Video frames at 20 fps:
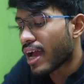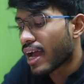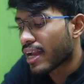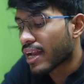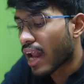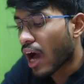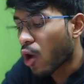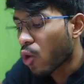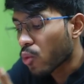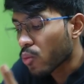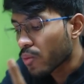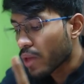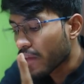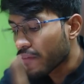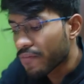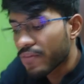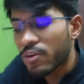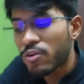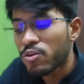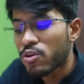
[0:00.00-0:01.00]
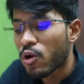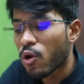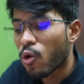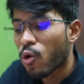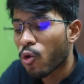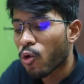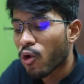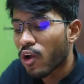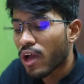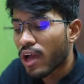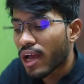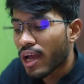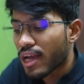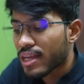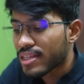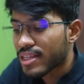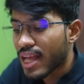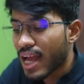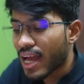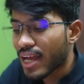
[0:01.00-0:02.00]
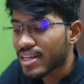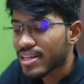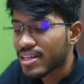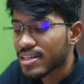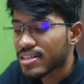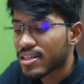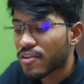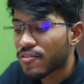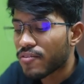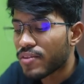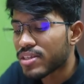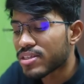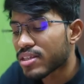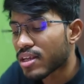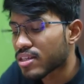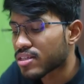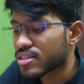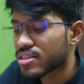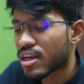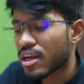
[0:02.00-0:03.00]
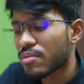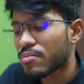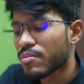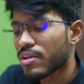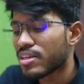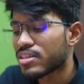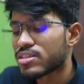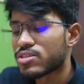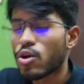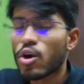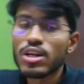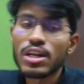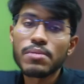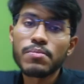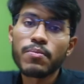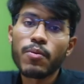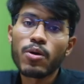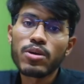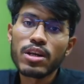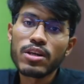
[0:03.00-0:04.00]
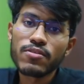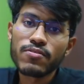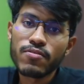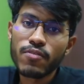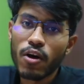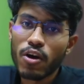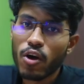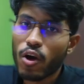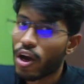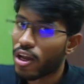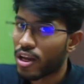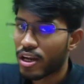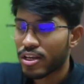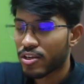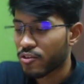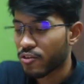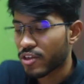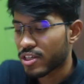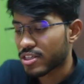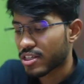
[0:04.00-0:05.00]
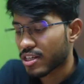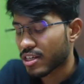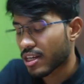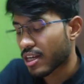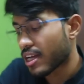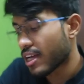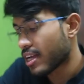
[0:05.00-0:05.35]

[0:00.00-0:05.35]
Now, if you know that the viscous term is not important for Euler equation,